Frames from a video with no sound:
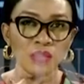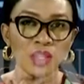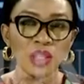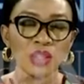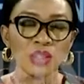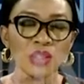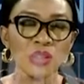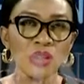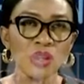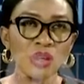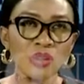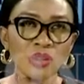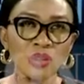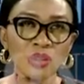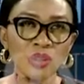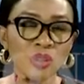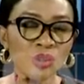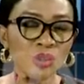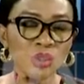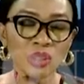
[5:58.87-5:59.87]
You know,
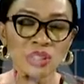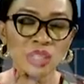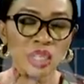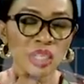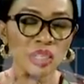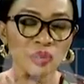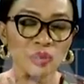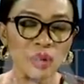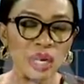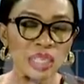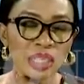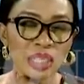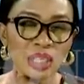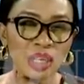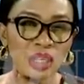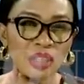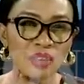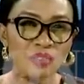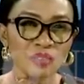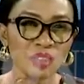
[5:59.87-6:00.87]
you, you're saying quite a
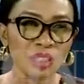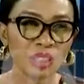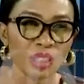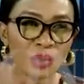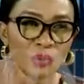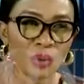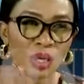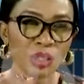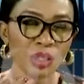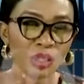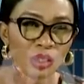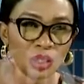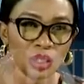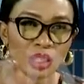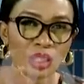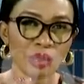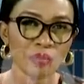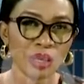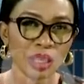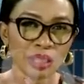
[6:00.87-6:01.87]
lot of things. And when you're
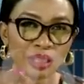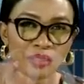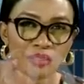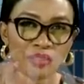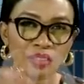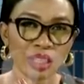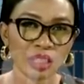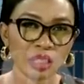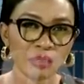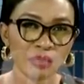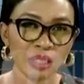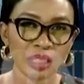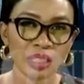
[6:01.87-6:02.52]
talking about investment,